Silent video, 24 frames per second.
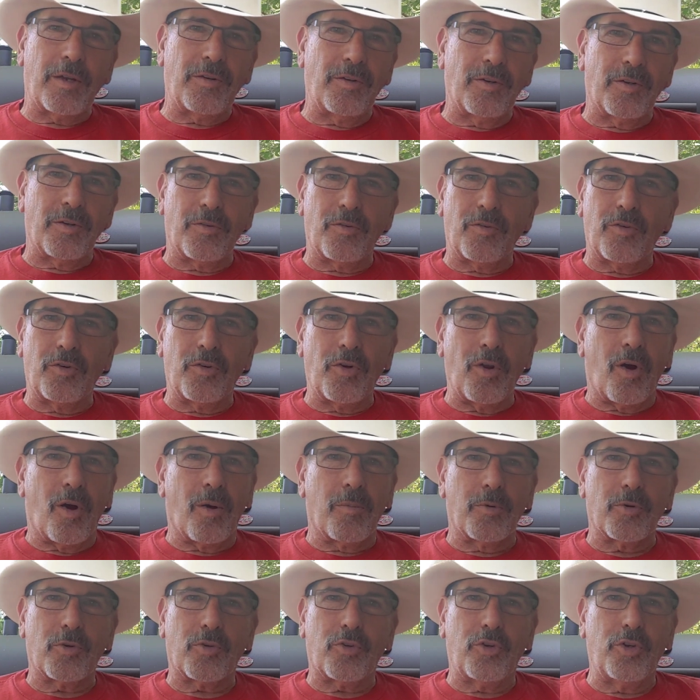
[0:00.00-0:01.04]
did
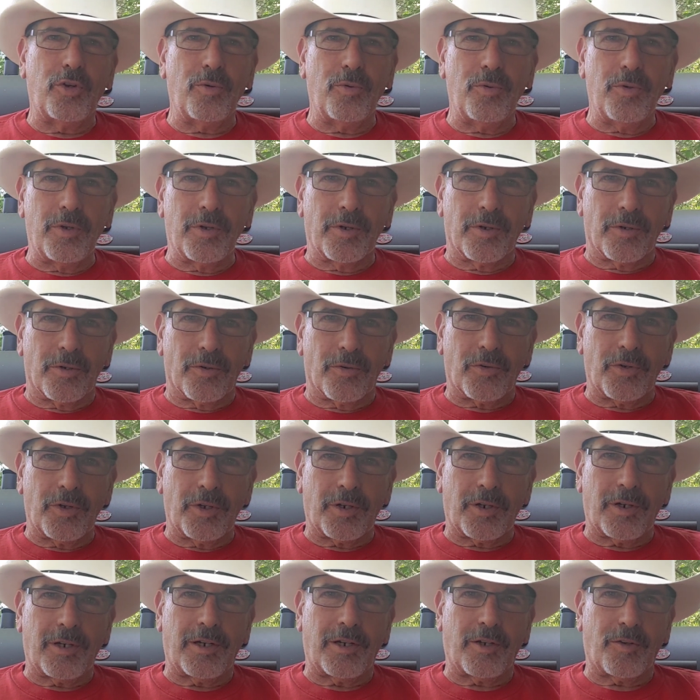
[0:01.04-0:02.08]
almost 2 years
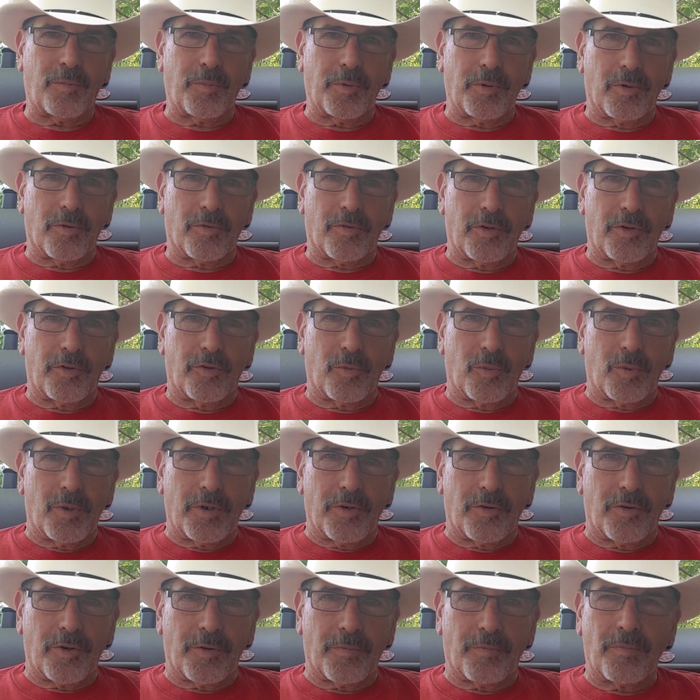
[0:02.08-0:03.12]
in a hospital
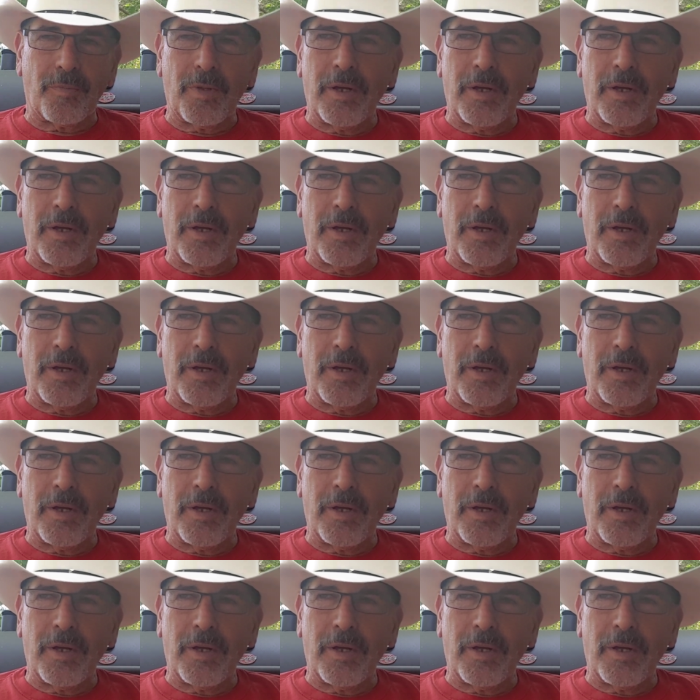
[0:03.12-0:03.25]
situation,